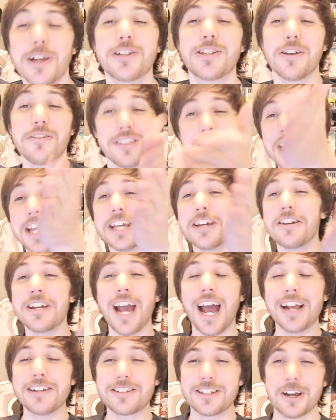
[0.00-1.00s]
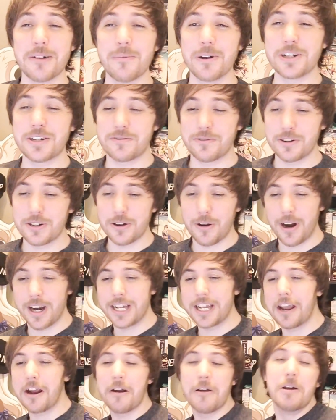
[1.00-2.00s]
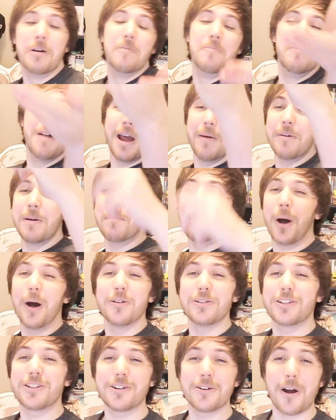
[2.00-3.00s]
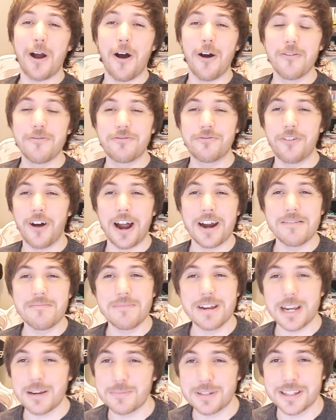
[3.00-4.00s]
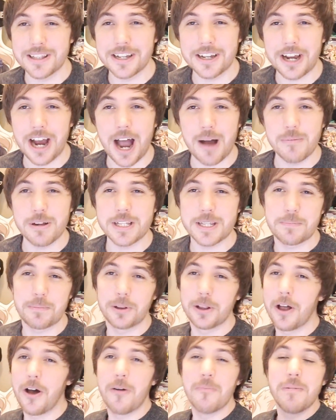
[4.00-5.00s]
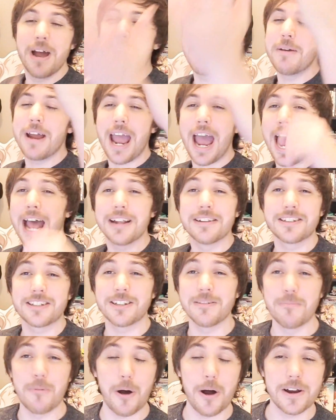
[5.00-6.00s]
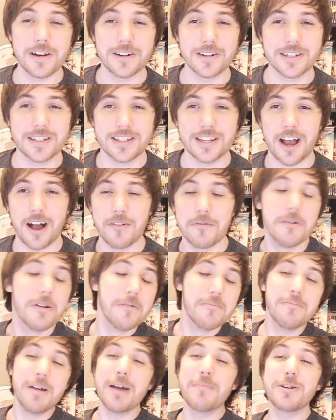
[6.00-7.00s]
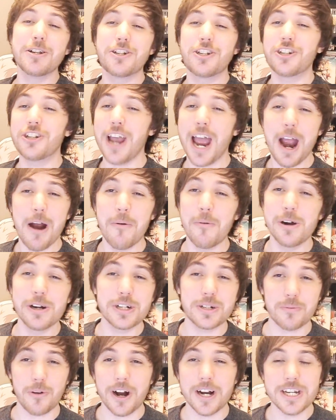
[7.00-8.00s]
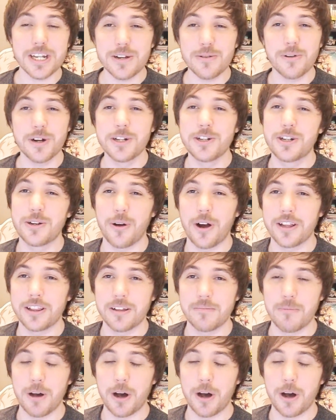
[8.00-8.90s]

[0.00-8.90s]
So thank you guys so much for joining here. Maybe post your own fun memes in the comments below. Maybe add some more yourself. Maybe share which one you enjoyed the